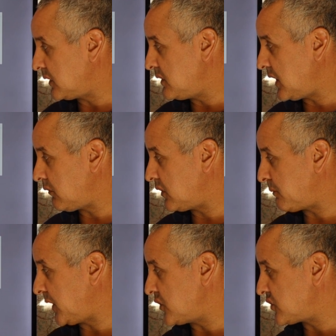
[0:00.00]
nearer the
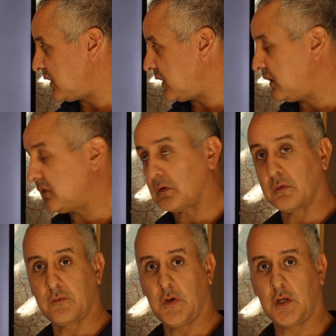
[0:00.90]
beach than it is
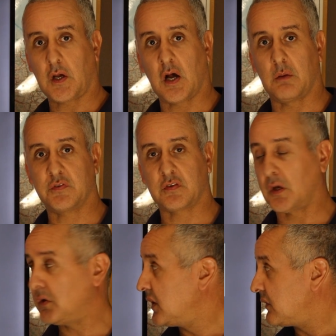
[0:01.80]
further up.
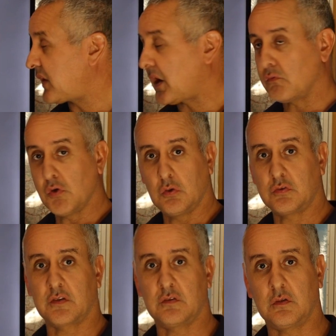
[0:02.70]
So that rule
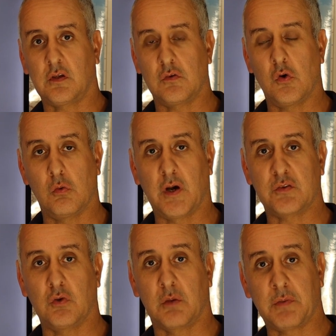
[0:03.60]
doesn't
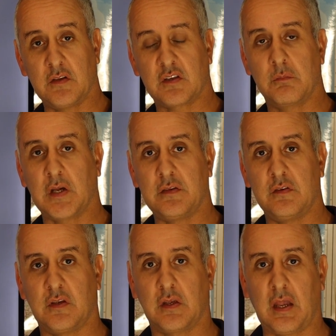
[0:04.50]
always work, but in some
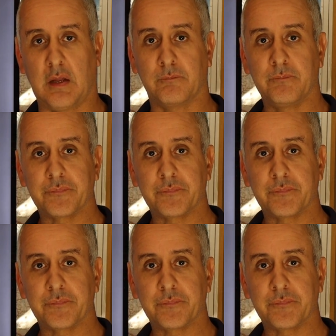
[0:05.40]
cases it can.